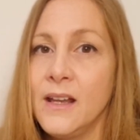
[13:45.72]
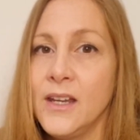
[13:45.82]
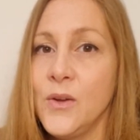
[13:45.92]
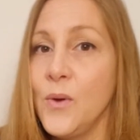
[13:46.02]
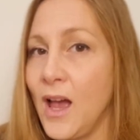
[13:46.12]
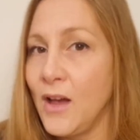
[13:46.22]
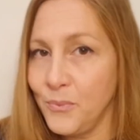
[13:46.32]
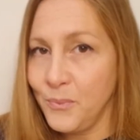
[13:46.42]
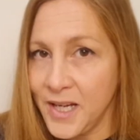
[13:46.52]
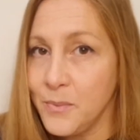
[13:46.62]
you have
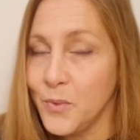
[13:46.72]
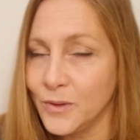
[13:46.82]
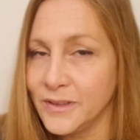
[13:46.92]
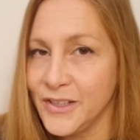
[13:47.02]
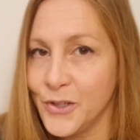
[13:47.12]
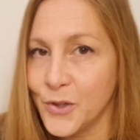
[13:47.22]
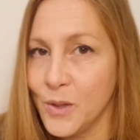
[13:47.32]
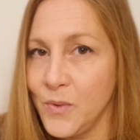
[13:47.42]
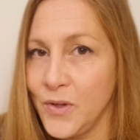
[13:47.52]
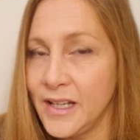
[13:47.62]
people in your
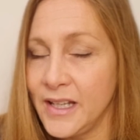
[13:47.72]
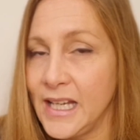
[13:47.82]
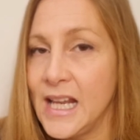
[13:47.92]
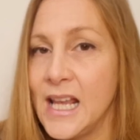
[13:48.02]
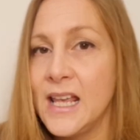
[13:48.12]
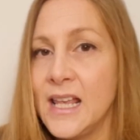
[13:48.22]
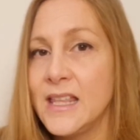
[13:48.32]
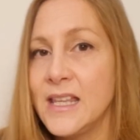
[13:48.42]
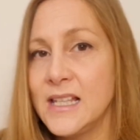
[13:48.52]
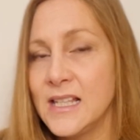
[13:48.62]
community.
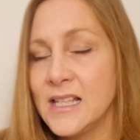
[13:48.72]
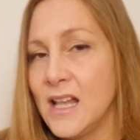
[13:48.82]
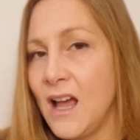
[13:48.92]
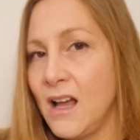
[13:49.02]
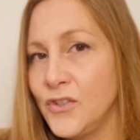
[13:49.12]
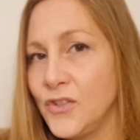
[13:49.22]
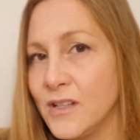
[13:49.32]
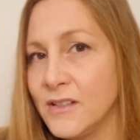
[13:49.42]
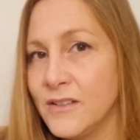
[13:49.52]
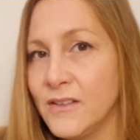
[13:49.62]
This is not
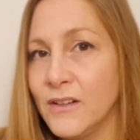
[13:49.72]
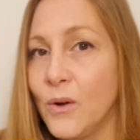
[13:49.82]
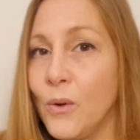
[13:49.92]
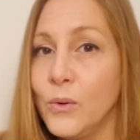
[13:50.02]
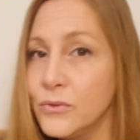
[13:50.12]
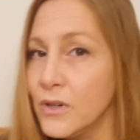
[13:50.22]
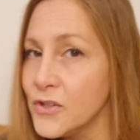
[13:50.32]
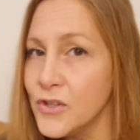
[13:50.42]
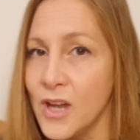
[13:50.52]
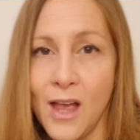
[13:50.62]
just the gold
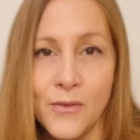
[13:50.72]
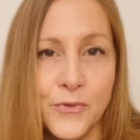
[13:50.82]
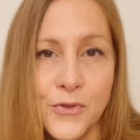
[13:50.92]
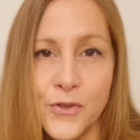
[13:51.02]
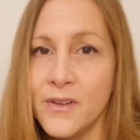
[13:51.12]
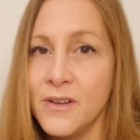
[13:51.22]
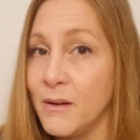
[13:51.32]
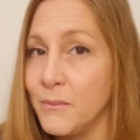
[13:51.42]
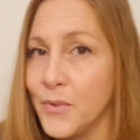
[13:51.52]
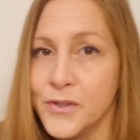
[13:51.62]
rush after the
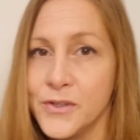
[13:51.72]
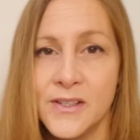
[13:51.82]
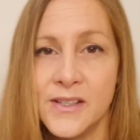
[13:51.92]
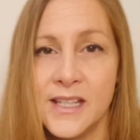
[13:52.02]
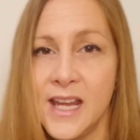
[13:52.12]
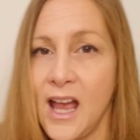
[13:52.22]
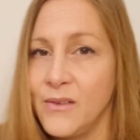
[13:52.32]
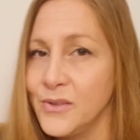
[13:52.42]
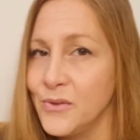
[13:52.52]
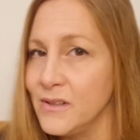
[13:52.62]
numbers to see
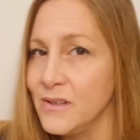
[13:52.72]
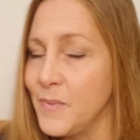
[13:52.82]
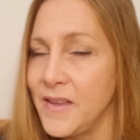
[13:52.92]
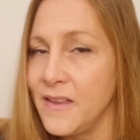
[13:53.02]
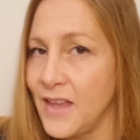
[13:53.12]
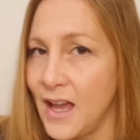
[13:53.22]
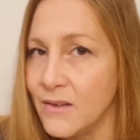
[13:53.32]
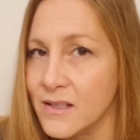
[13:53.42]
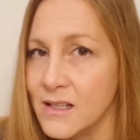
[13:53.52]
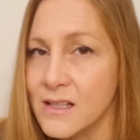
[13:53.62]
how it grows by the
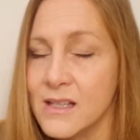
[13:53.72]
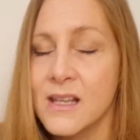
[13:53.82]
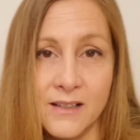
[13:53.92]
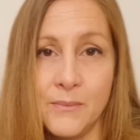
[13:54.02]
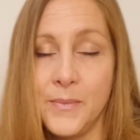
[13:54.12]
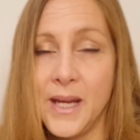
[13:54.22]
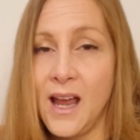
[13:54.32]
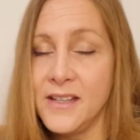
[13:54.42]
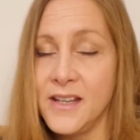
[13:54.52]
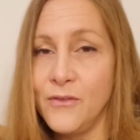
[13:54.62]
thousands.
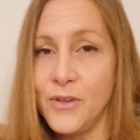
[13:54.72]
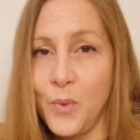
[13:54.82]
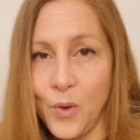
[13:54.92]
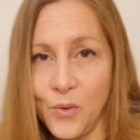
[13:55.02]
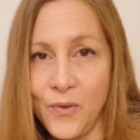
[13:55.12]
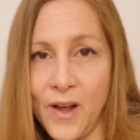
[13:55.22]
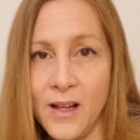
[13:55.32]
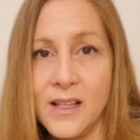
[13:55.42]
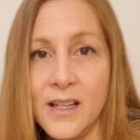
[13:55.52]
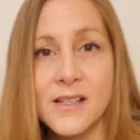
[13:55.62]
Behind every
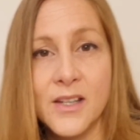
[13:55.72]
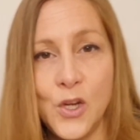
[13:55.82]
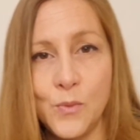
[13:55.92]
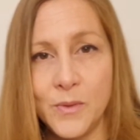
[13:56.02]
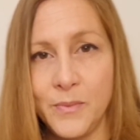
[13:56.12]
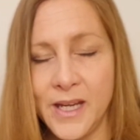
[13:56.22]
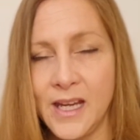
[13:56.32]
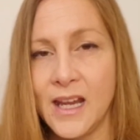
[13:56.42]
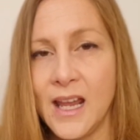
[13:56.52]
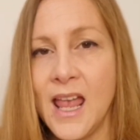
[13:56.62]
profile is a human
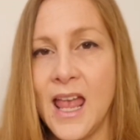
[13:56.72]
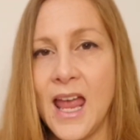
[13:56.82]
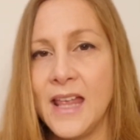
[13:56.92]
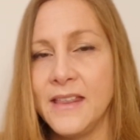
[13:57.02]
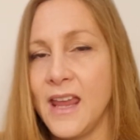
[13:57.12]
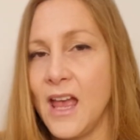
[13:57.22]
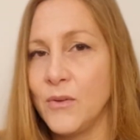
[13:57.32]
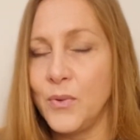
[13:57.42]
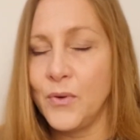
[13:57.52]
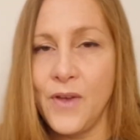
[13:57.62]
being, and they have
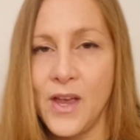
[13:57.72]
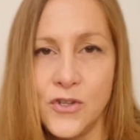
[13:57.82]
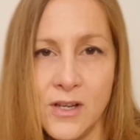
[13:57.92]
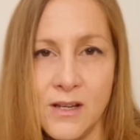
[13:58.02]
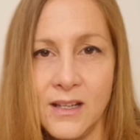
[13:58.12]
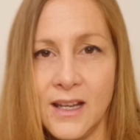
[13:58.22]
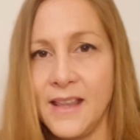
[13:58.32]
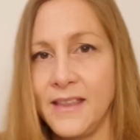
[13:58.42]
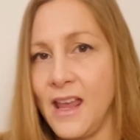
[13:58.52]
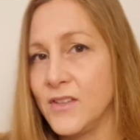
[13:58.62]
a profession,
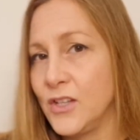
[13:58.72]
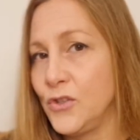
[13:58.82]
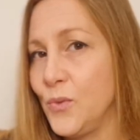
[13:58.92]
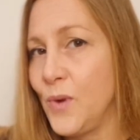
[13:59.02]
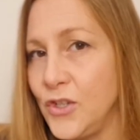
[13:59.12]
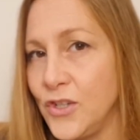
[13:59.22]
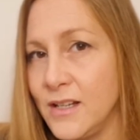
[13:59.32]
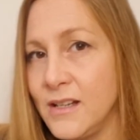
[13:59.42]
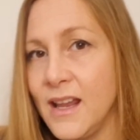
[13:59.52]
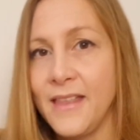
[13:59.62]
and they have a
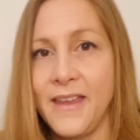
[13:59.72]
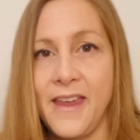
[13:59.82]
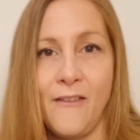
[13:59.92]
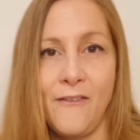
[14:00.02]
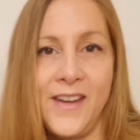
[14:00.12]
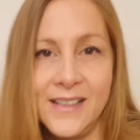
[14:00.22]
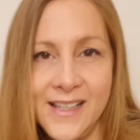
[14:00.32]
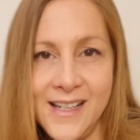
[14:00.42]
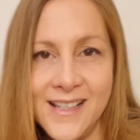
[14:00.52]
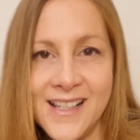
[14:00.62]
situation, and they have
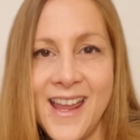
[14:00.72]
feelings,